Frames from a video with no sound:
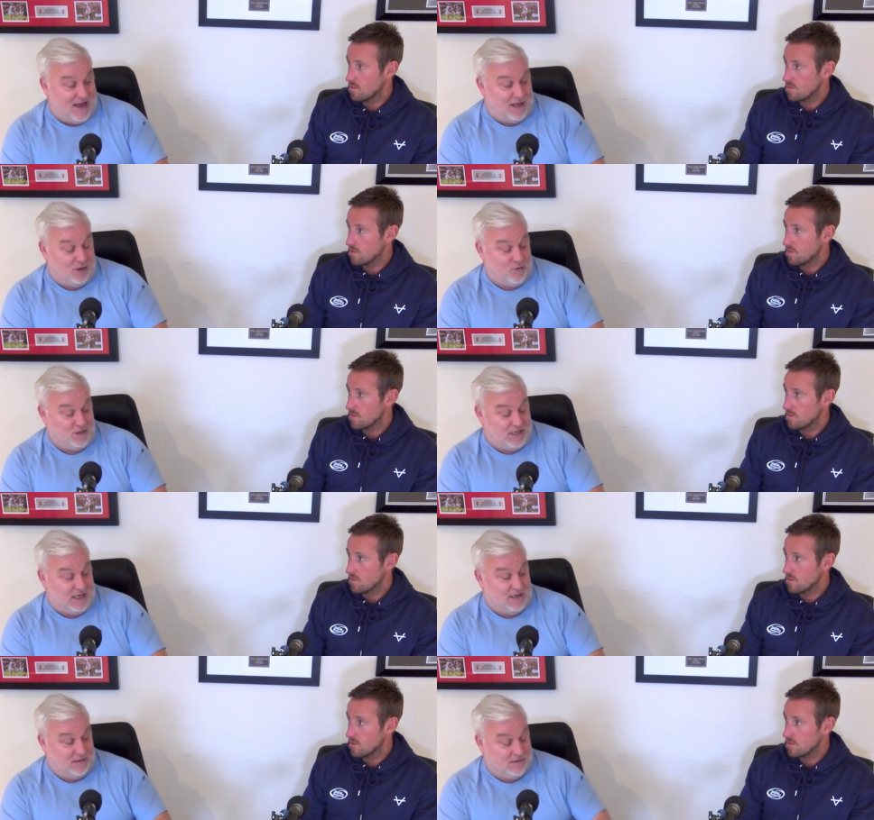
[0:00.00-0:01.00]
Speaker 1: then
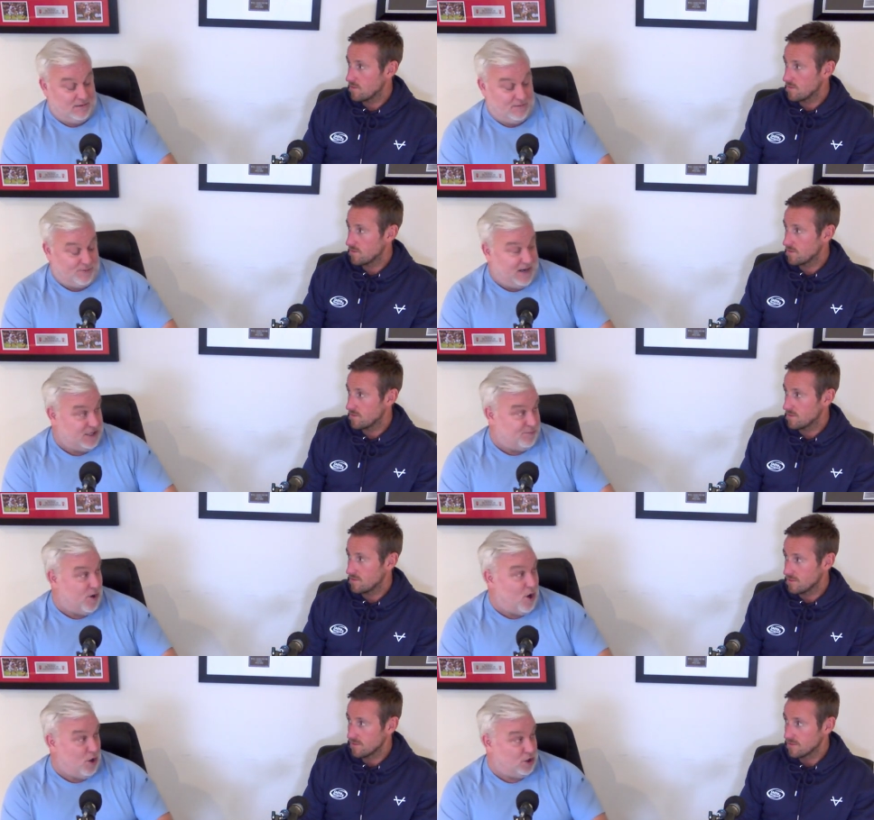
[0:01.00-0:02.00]
losing
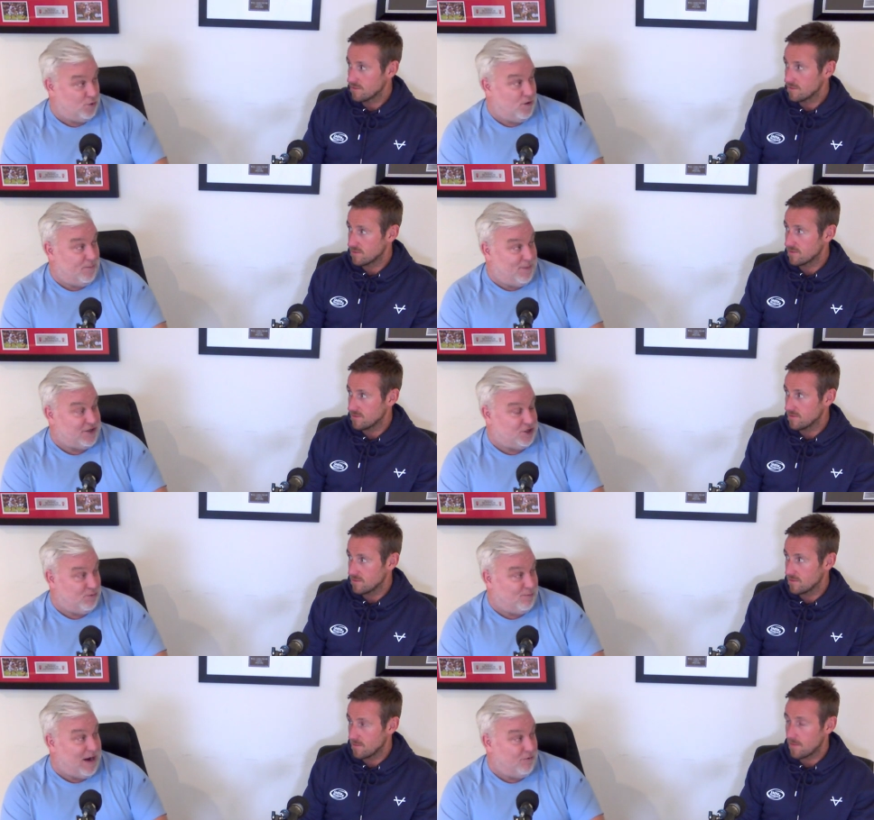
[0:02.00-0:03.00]
Pearce-Paul, two of the best
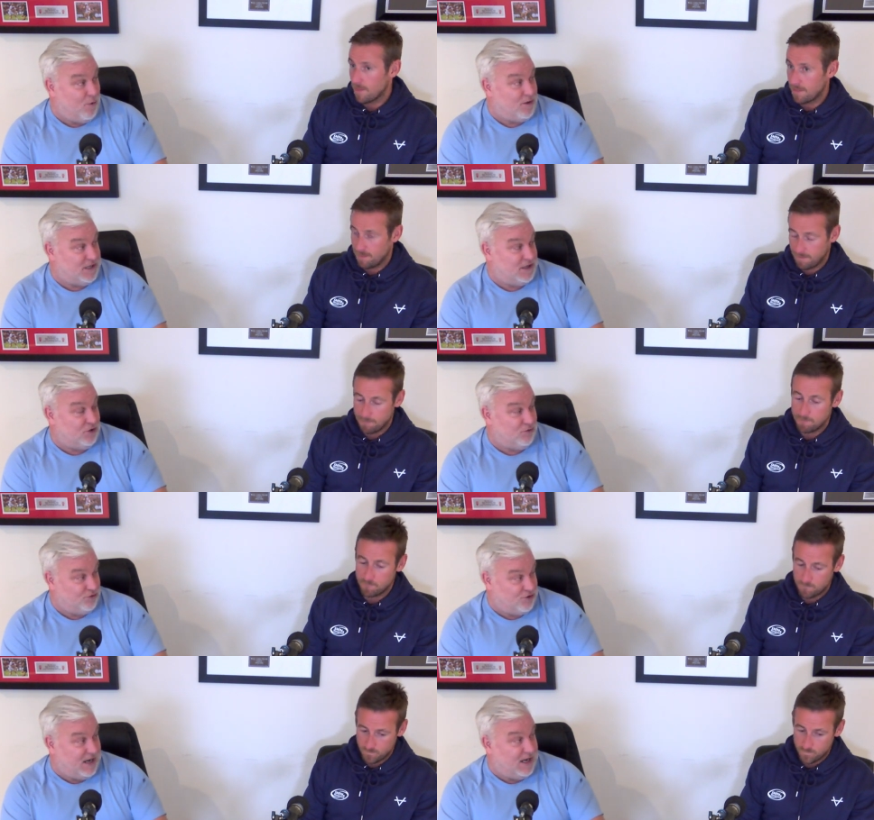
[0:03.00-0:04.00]
young back rowers in the
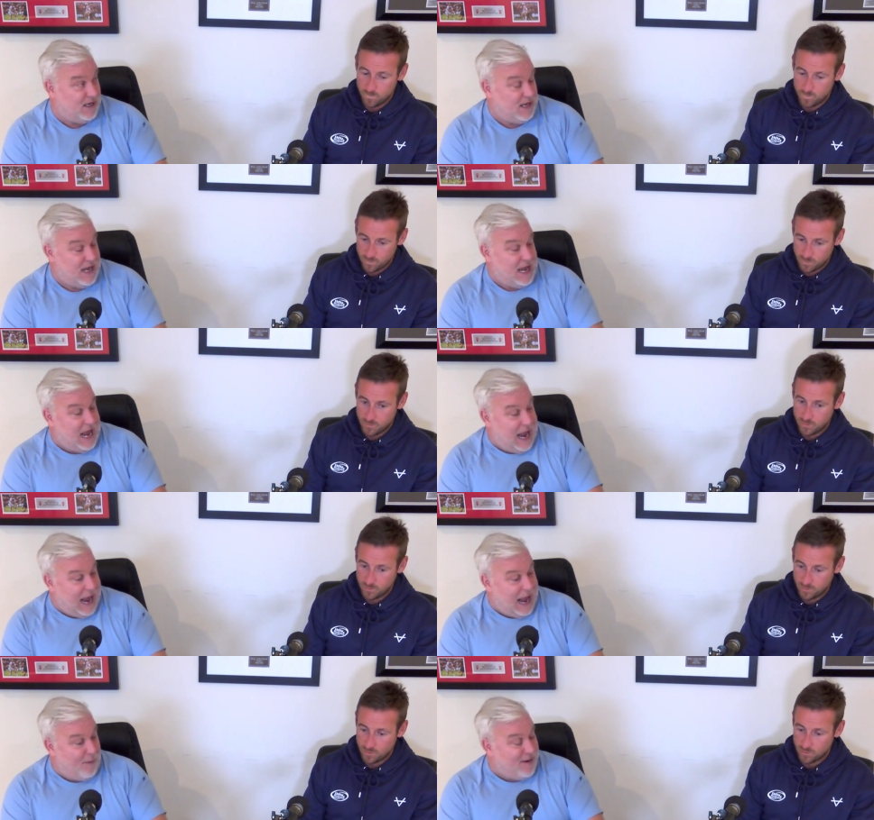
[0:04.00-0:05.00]
country.
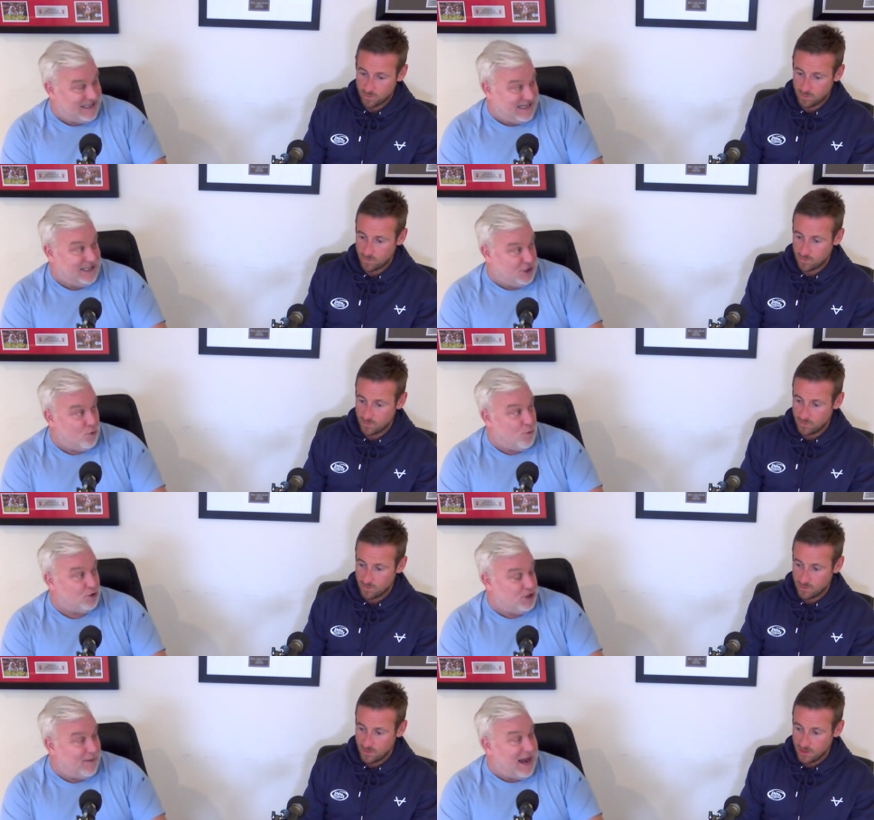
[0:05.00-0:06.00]
Are we asking too
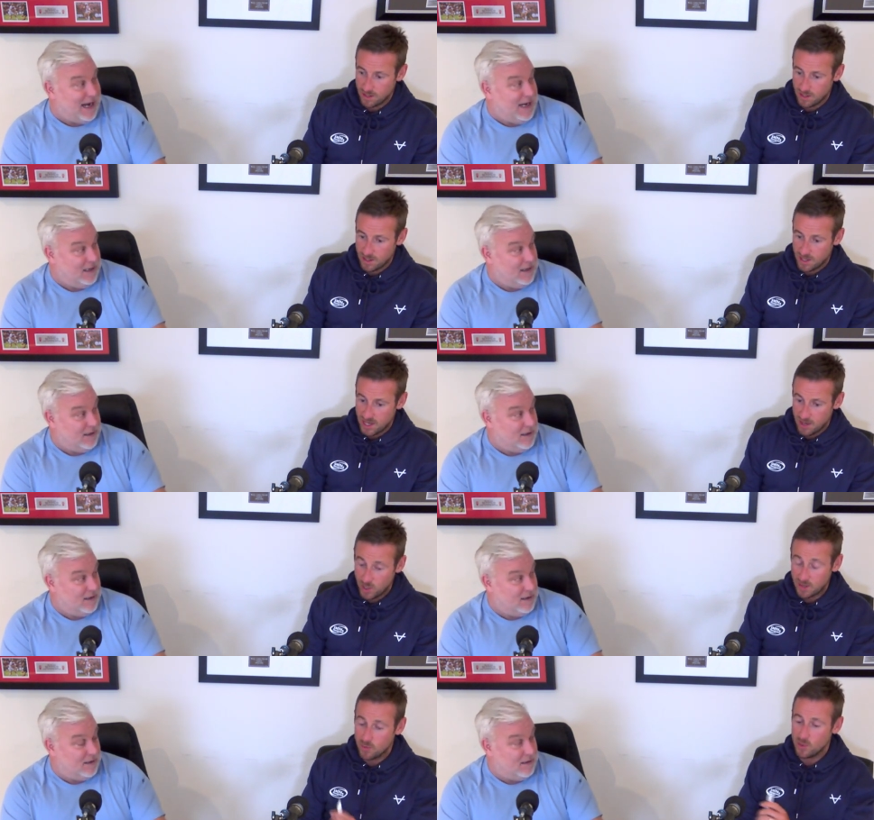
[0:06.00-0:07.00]
much of
Speaker 2: Matty?
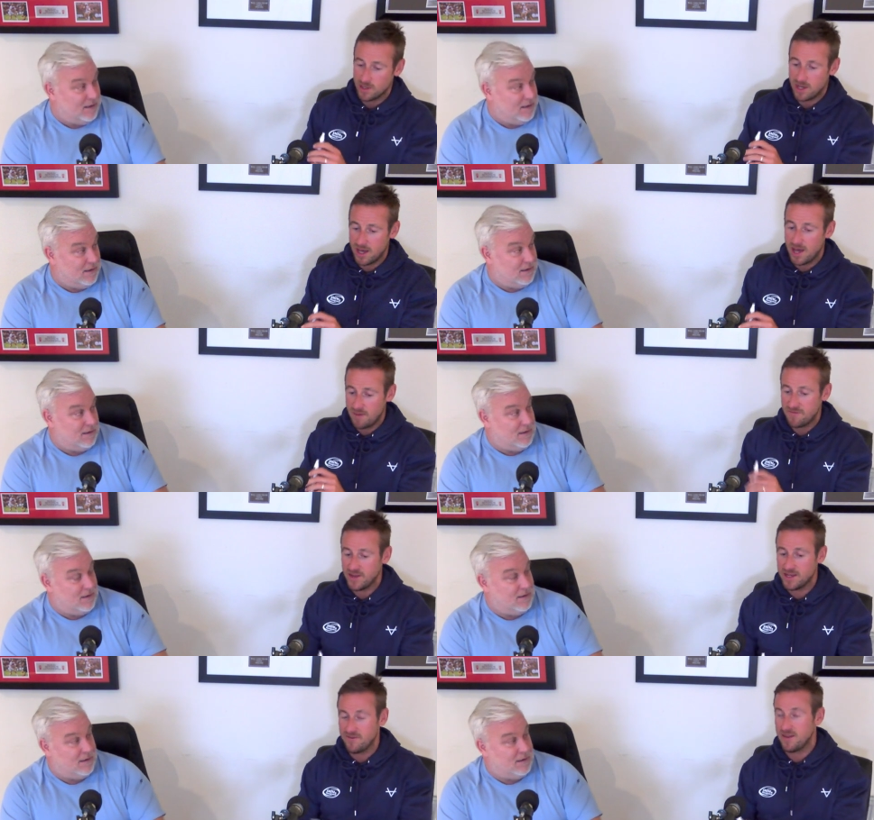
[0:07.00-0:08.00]
Well, well, I'm
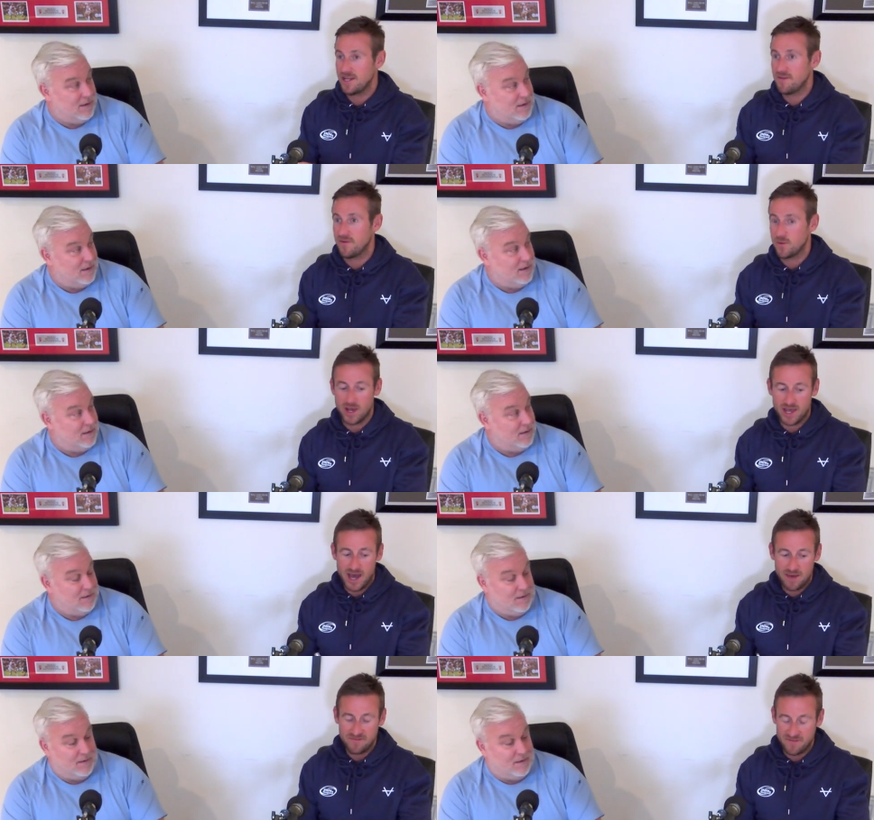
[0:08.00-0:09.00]
thinking of it a different way.
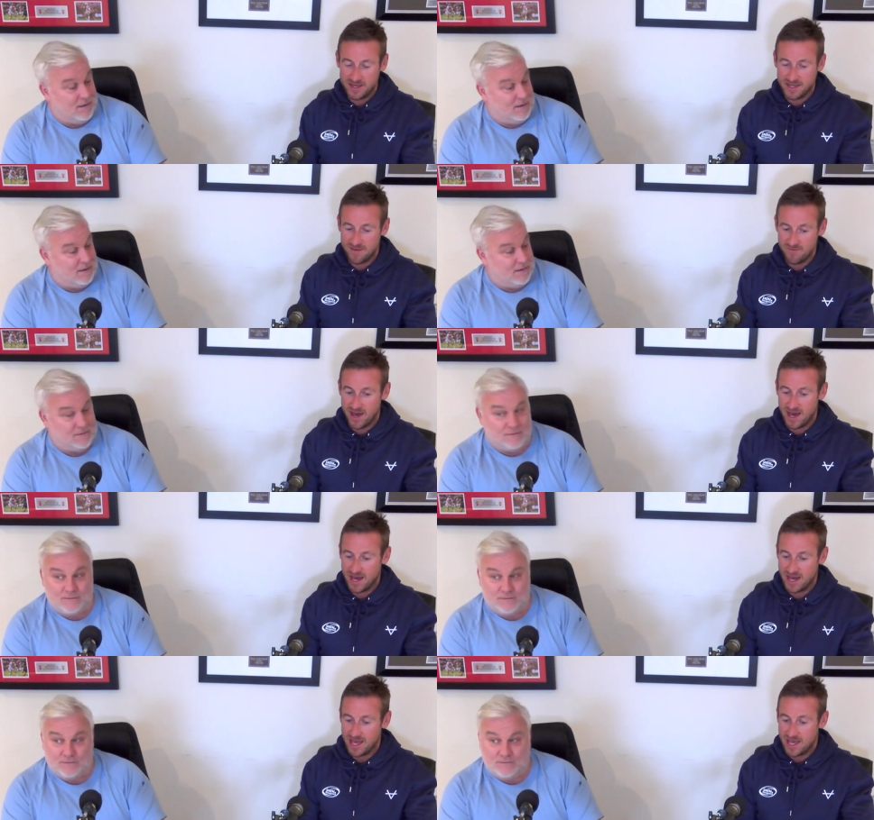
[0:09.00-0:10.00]
I'm thinking
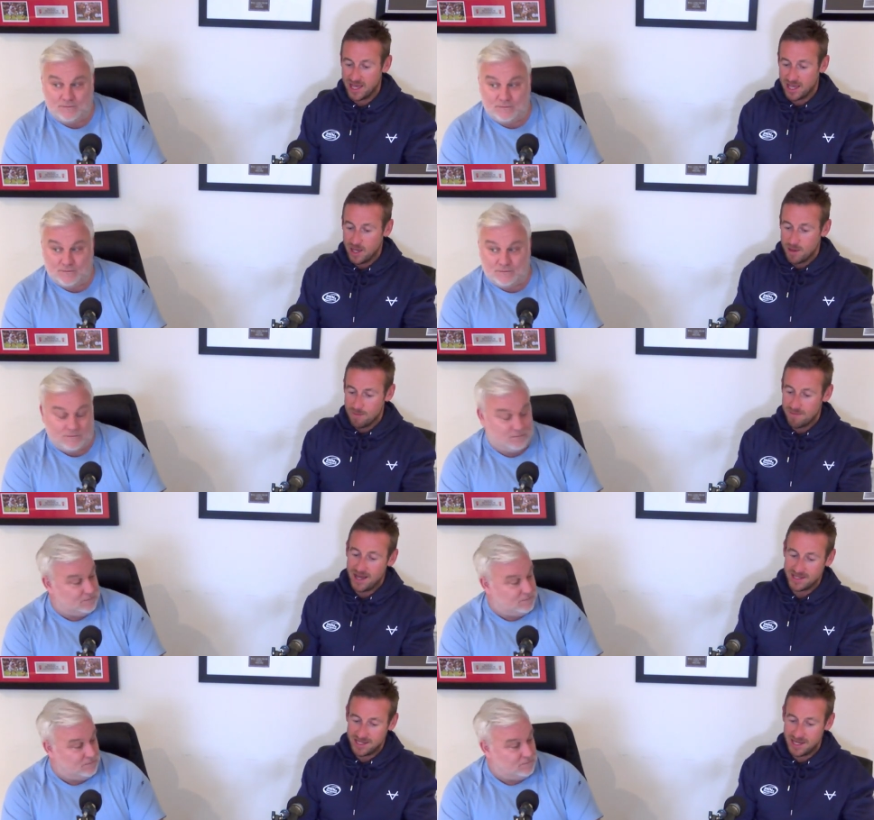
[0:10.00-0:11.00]
that
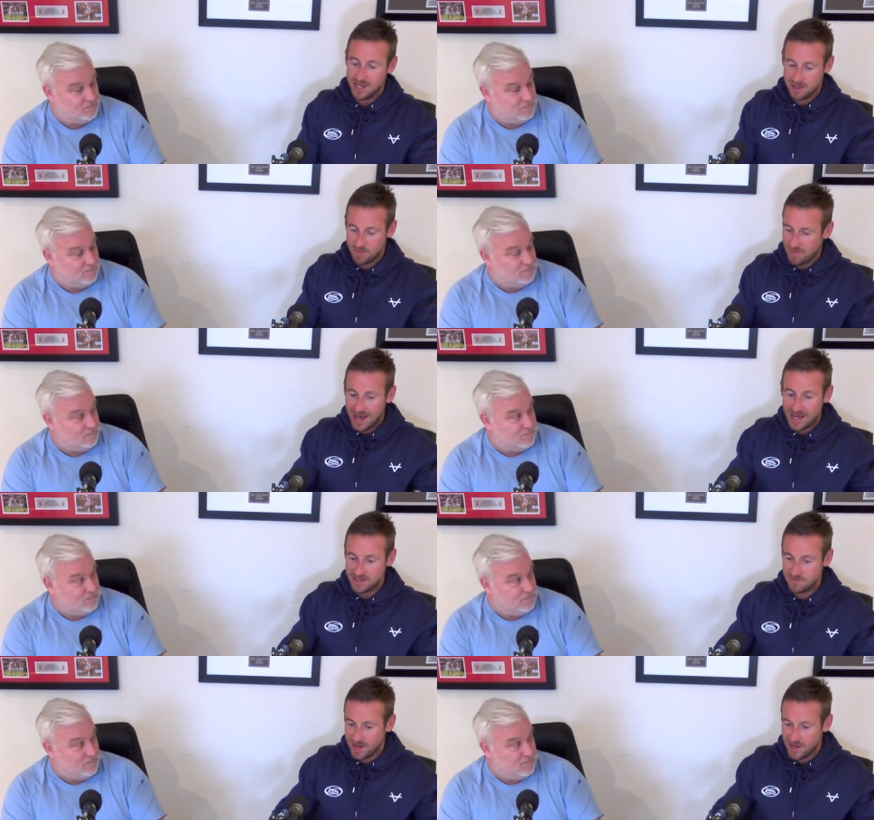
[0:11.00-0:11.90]
Matty, part of